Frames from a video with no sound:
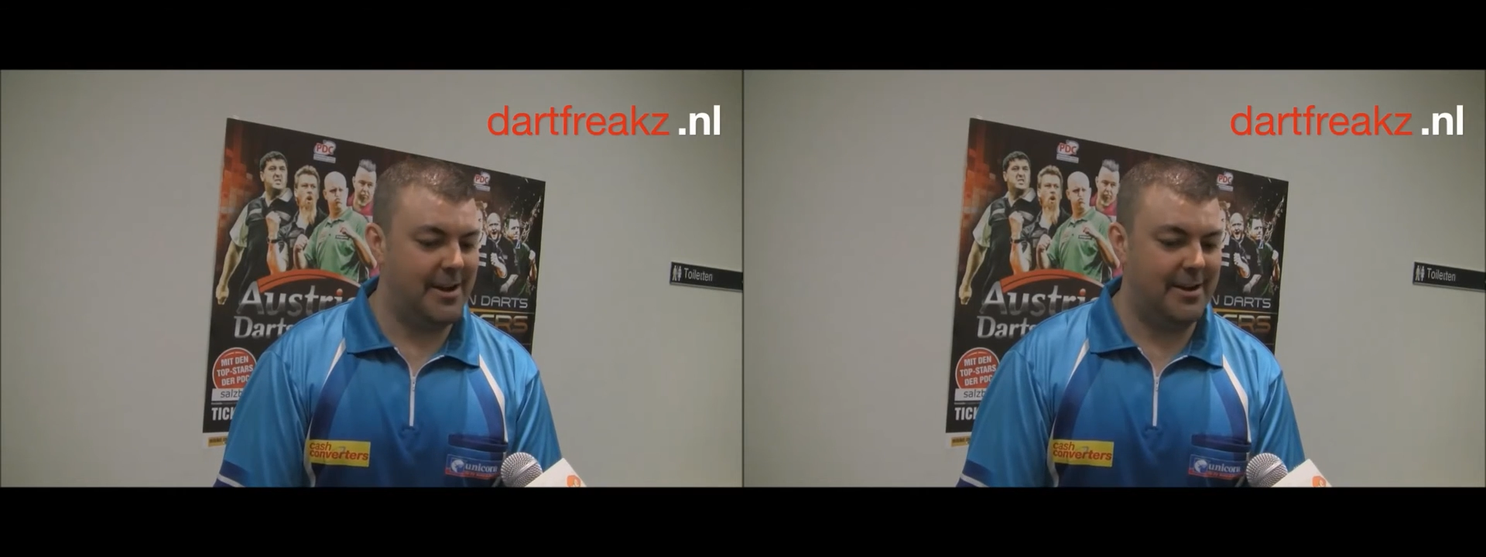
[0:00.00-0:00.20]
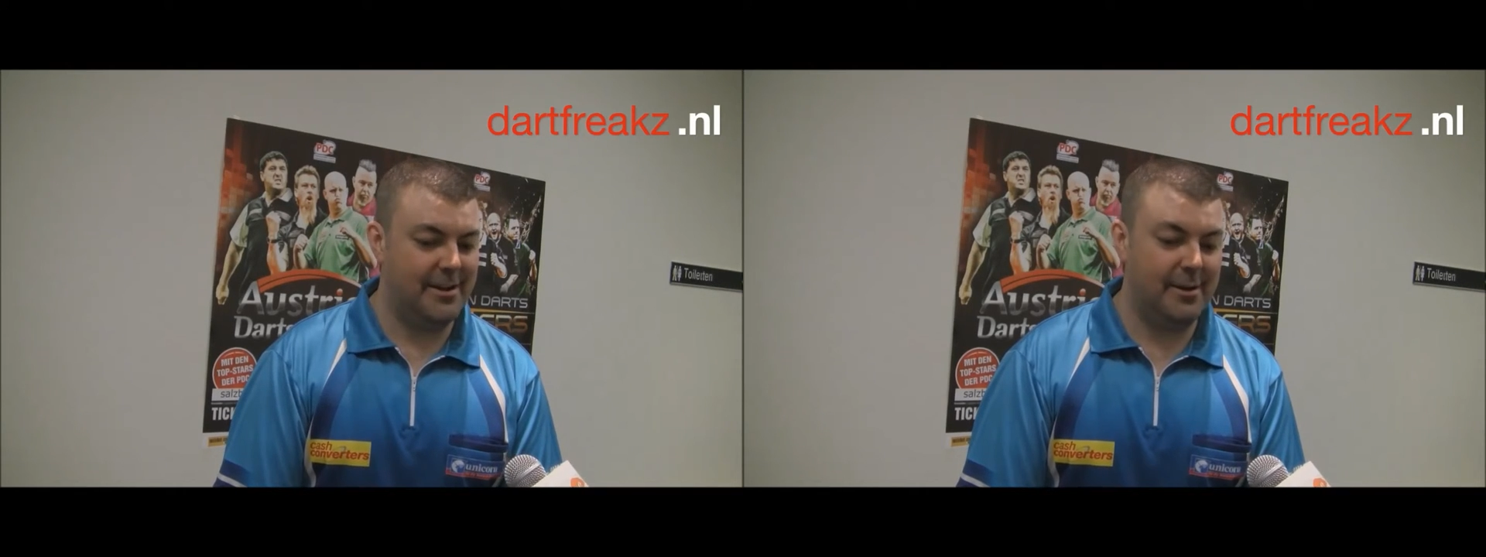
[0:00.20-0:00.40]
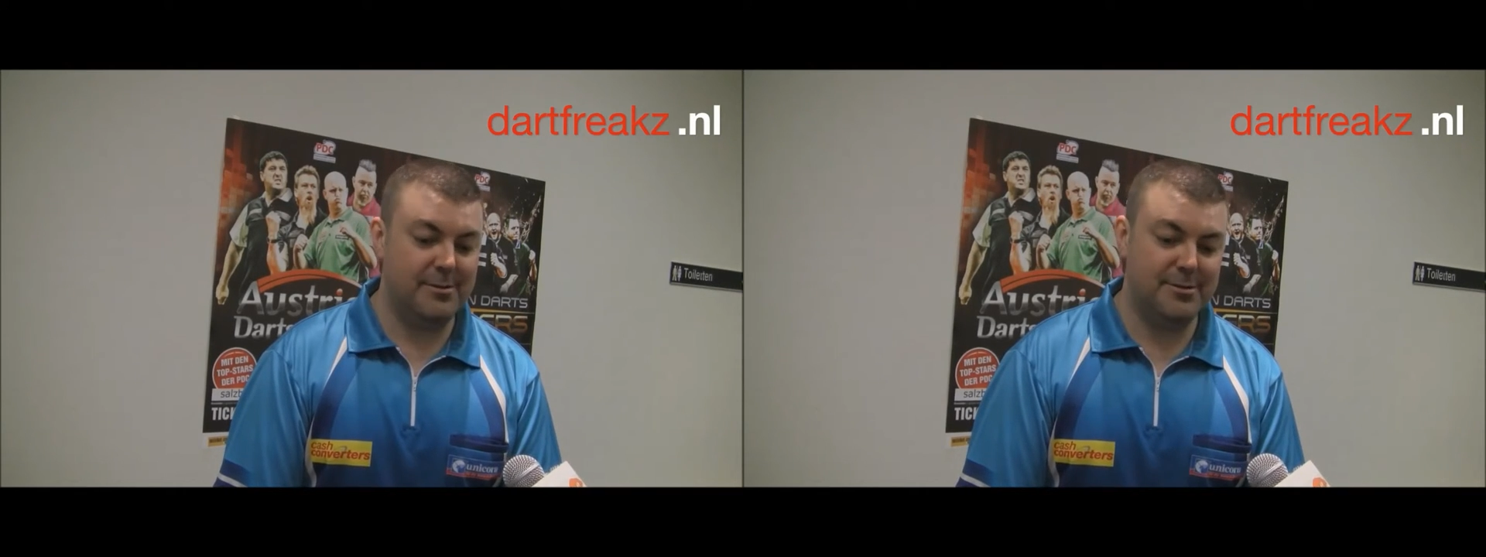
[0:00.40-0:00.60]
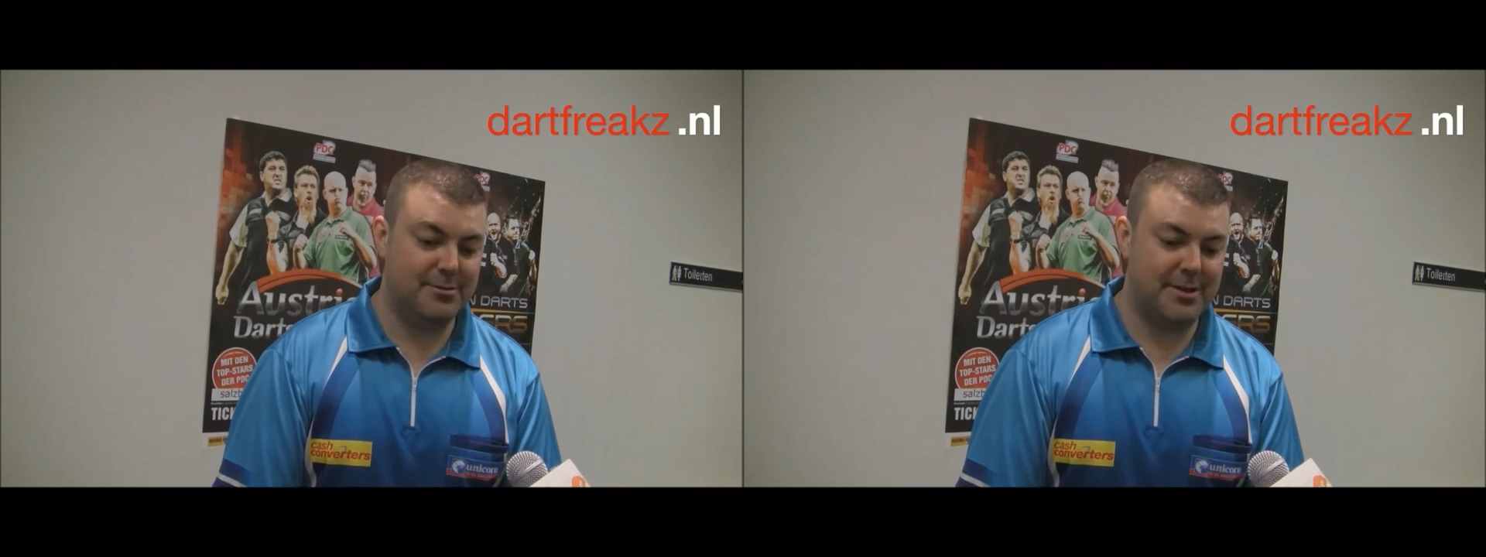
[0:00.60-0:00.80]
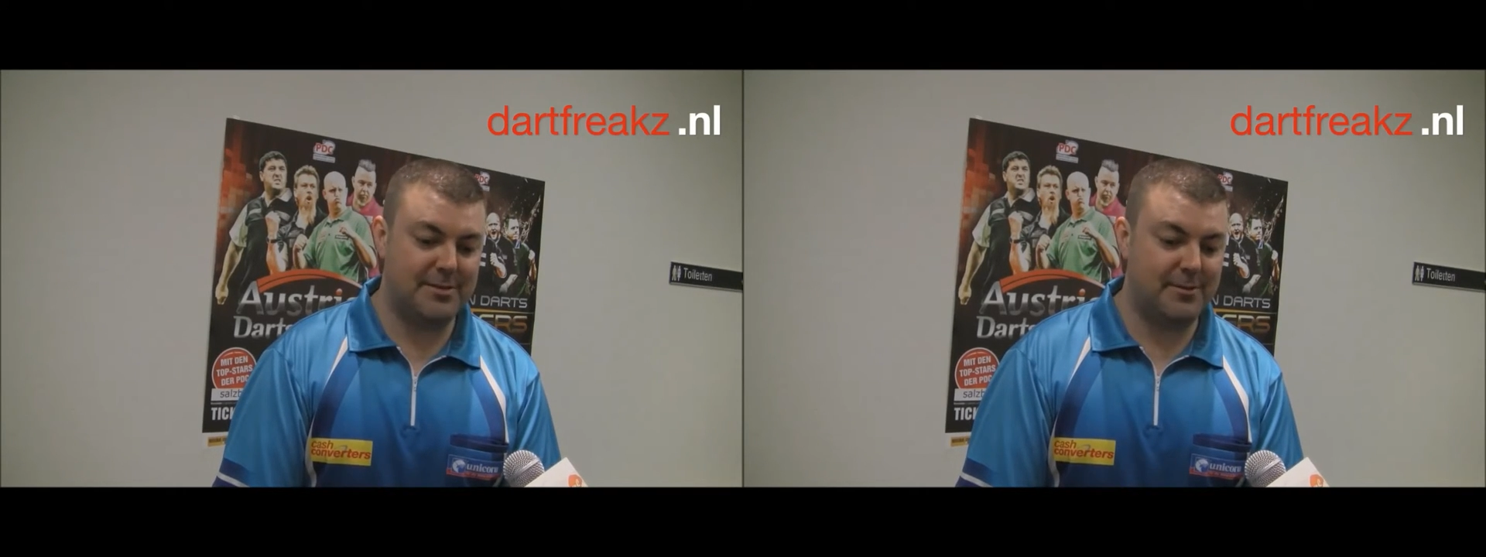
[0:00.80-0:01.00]
and
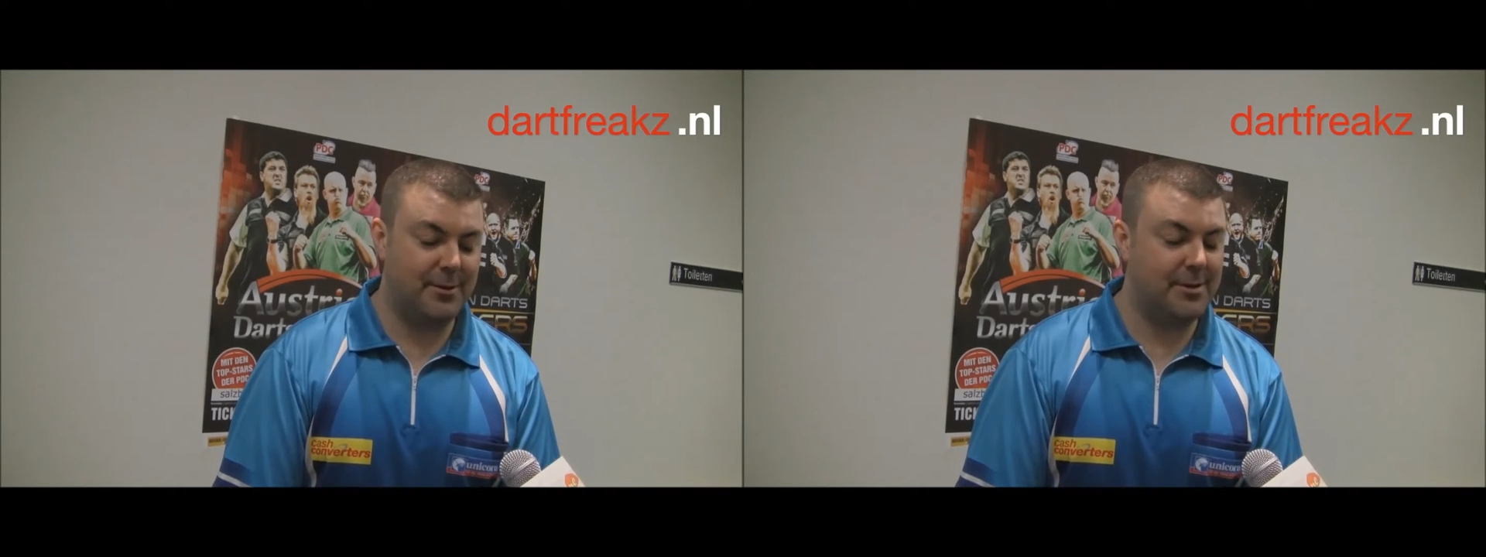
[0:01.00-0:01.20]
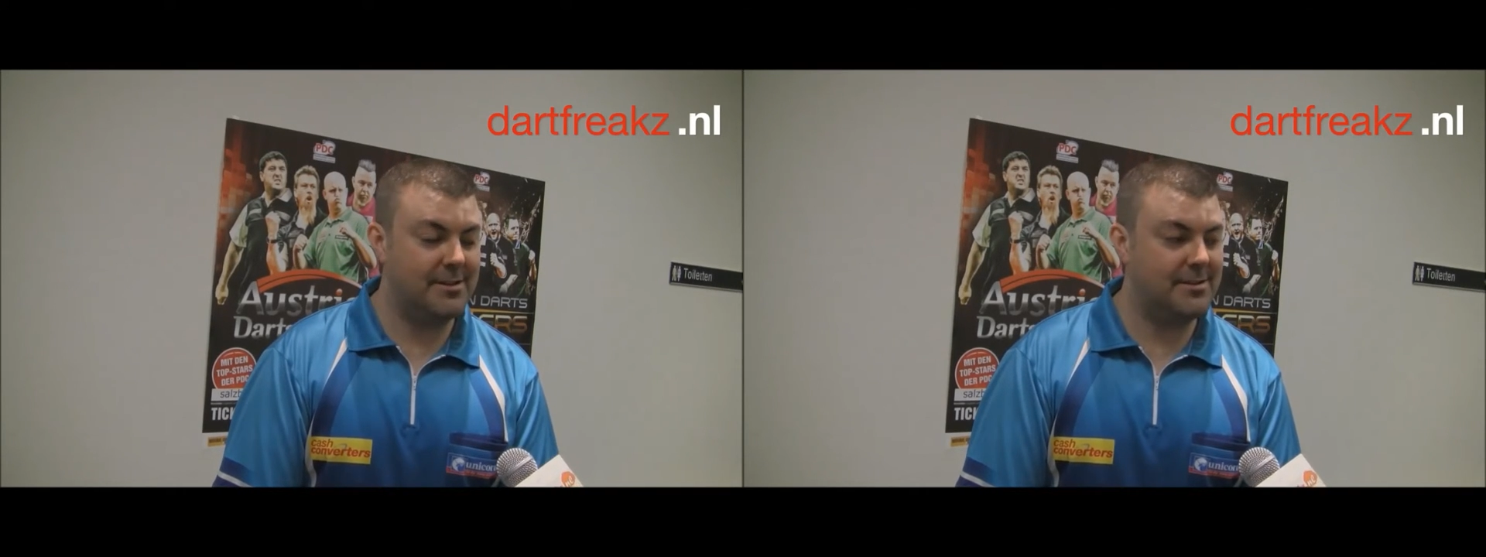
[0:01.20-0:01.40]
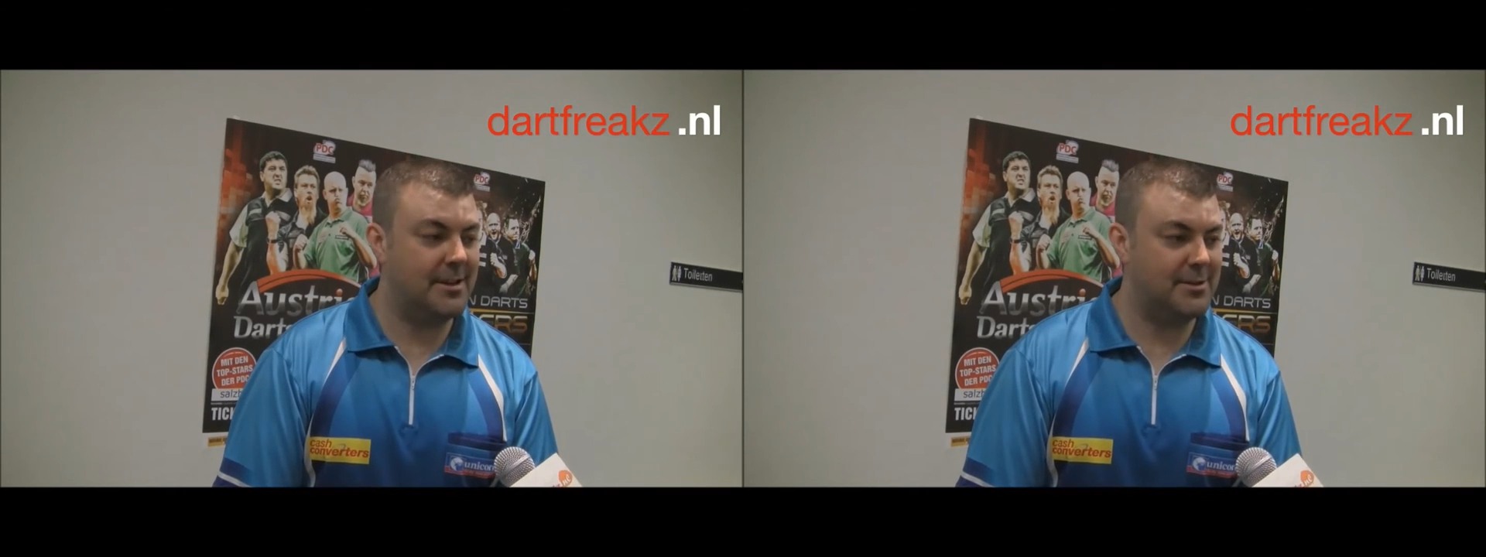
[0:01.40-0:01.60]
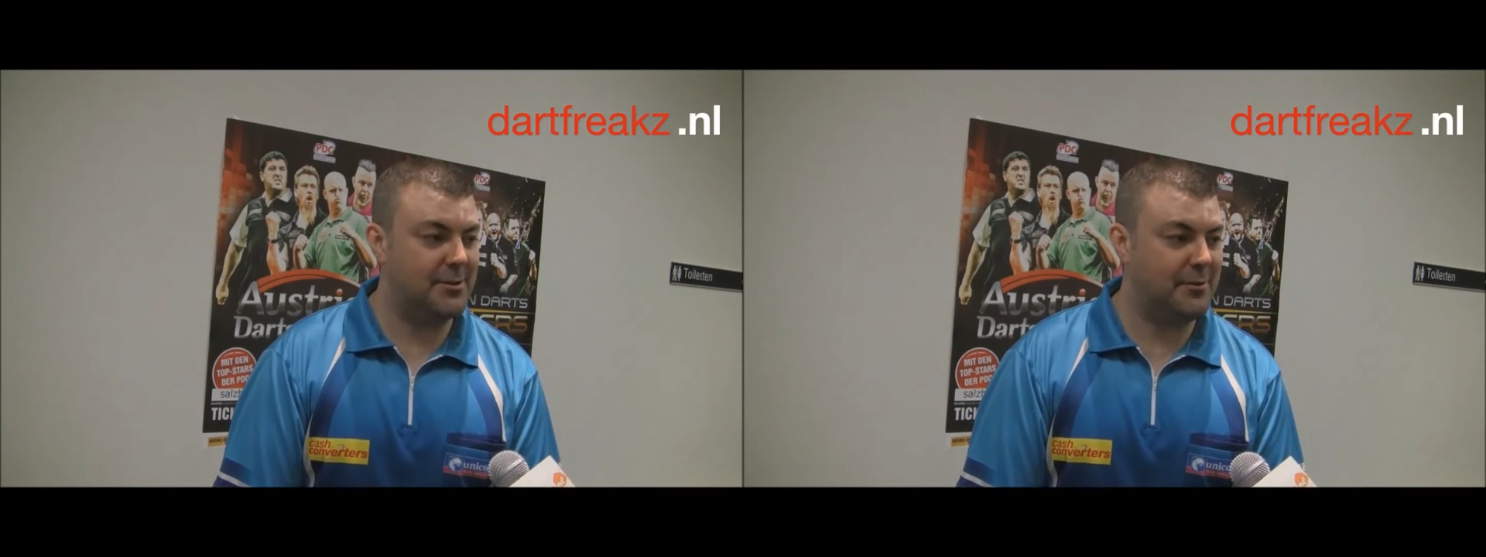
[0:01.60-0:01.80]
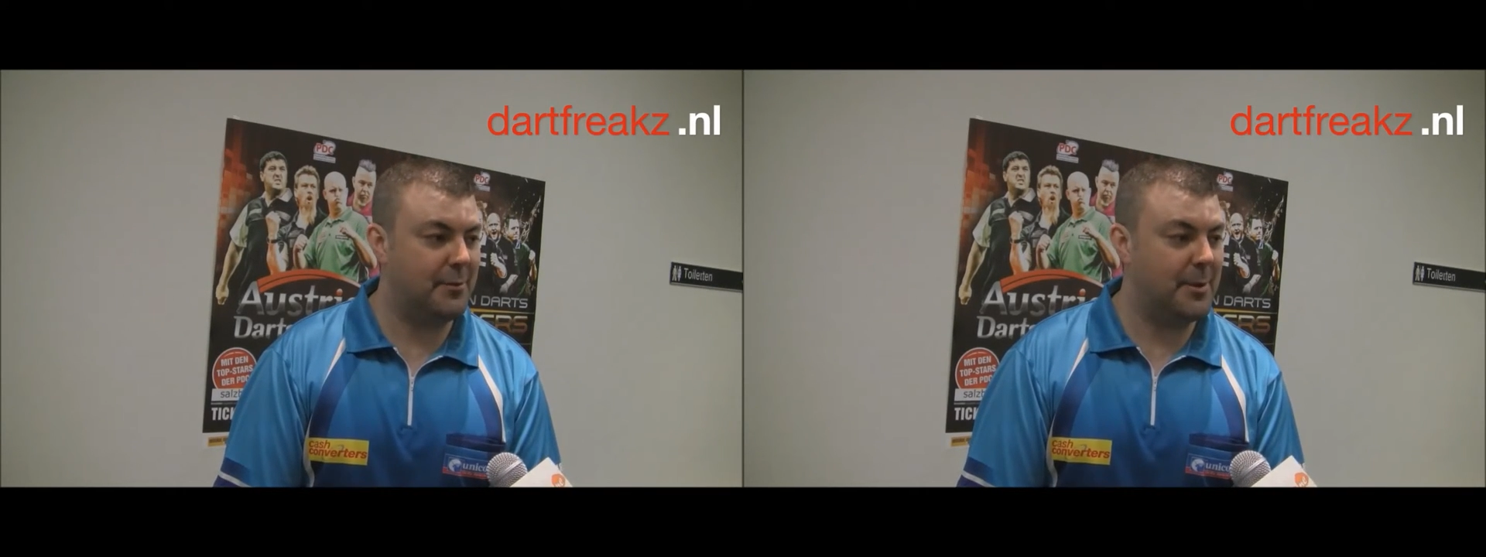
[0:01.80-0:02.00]
successful. It's
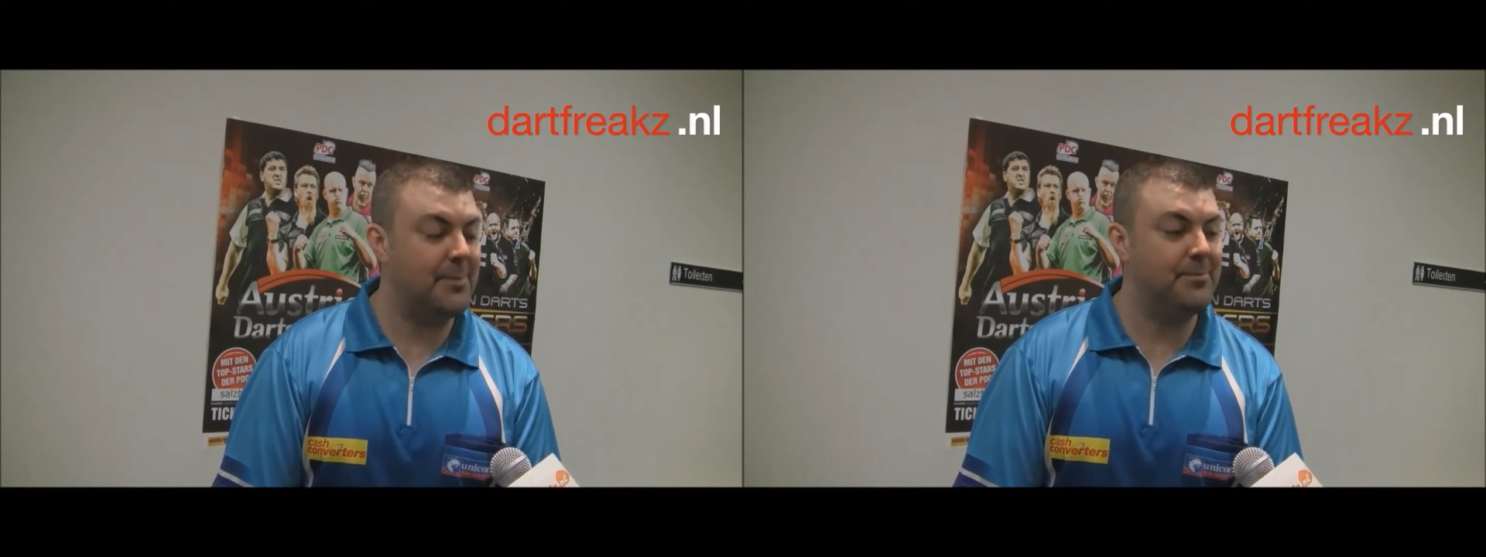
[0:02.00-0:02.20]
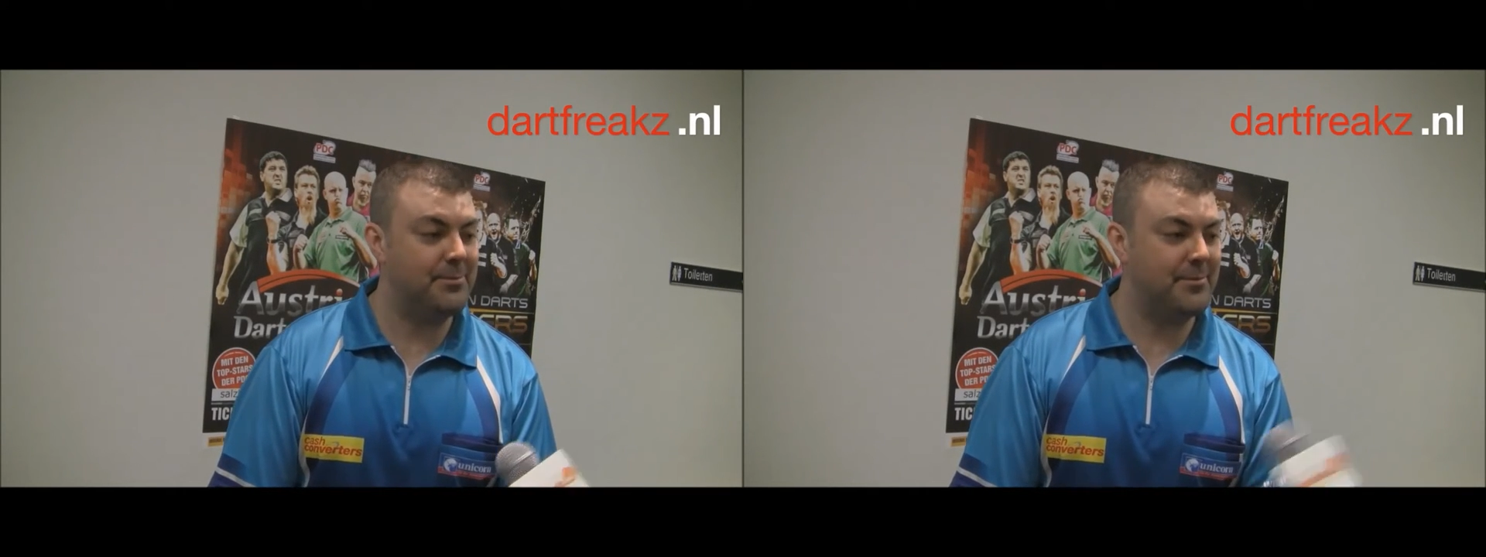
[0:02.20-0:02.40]
good for me.